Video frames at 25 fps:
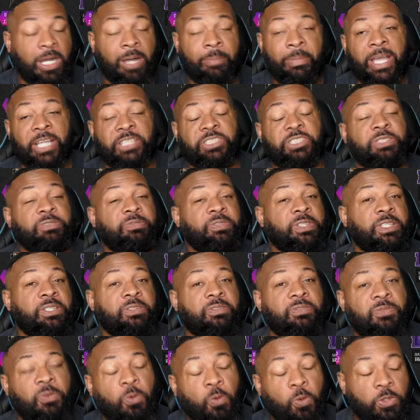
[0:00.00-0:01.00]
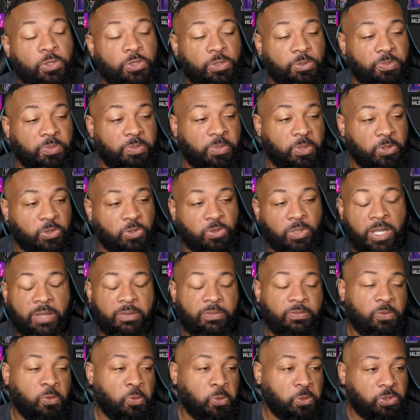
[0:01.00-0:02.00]
I'm actually 54 Super Bowl, so I
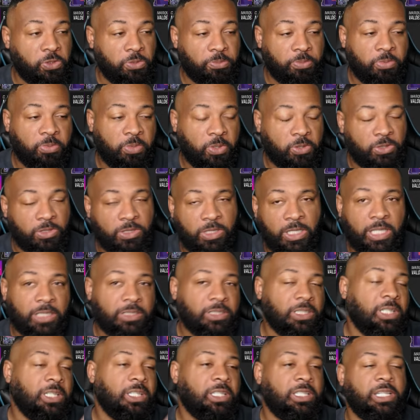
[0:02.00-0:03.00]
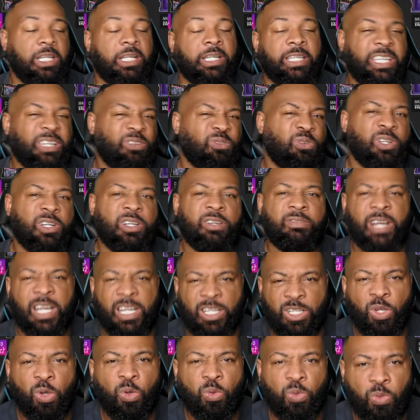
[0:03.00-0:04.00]
have four Super Bowl slots that I can get rid of.
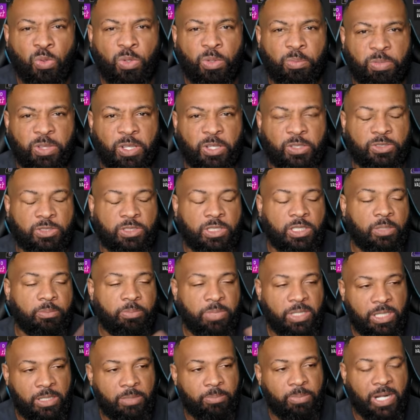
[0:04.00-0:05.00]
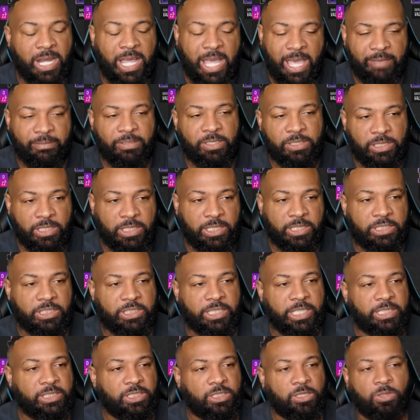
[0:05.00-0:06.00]
I know who the players are going to be, but I haven't done
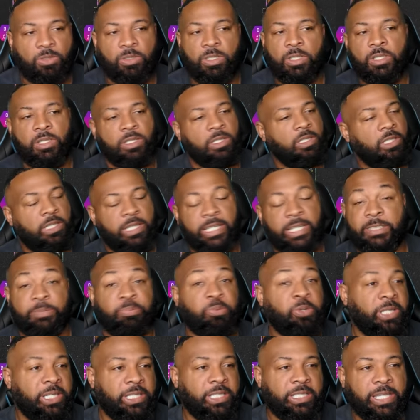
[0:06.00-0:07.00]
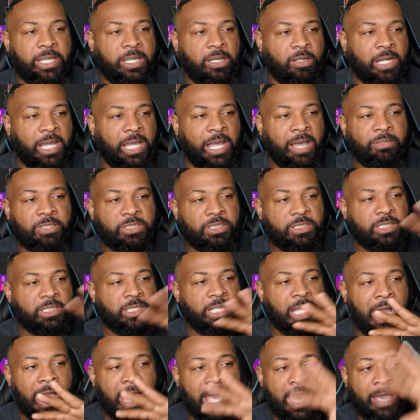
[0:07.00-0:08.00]
it yet. So let's break it down.
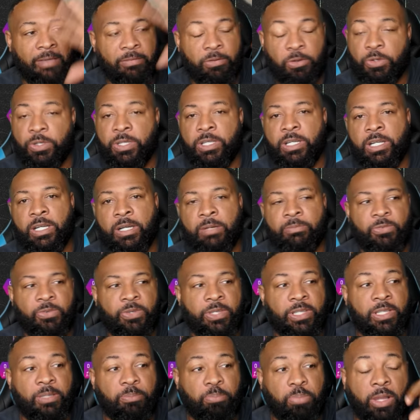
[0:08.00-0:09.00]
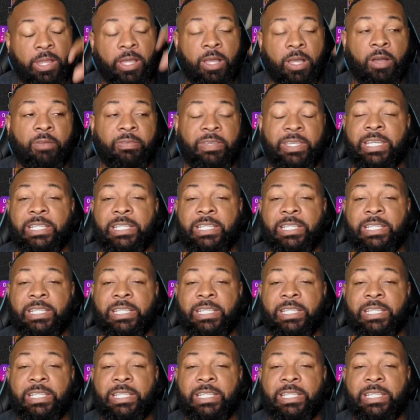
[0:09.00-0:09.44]
Obviously, I have Creed Humphrey, the playoff.